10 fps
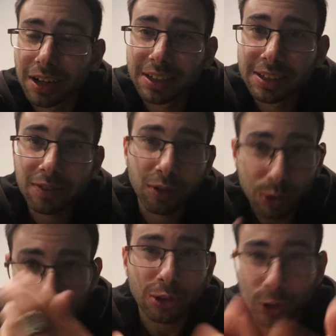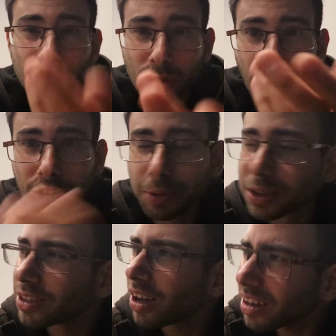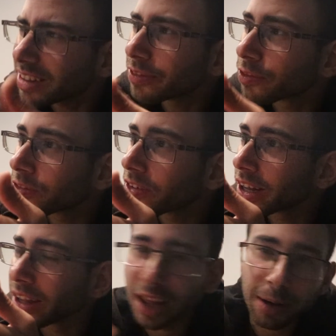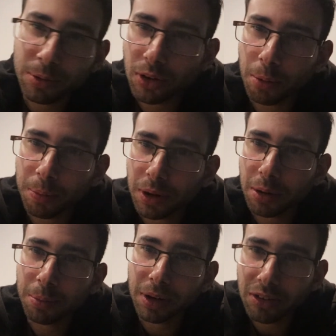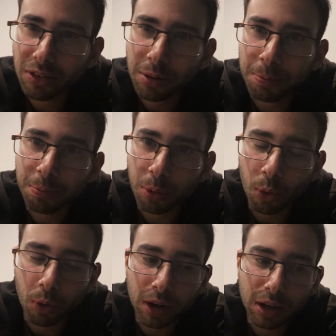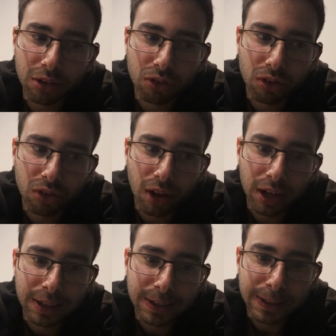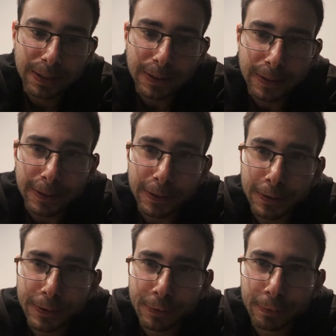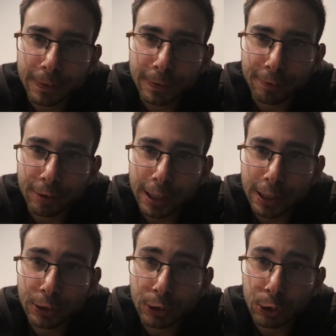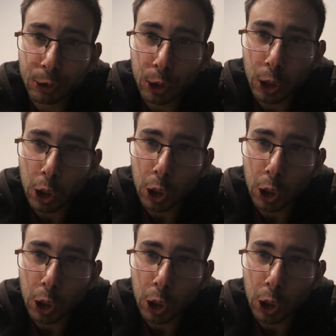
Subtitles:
except for talk to you guys, because I got the freaking laptop here, but it's so boring. It's just like, don't know what to freaking do.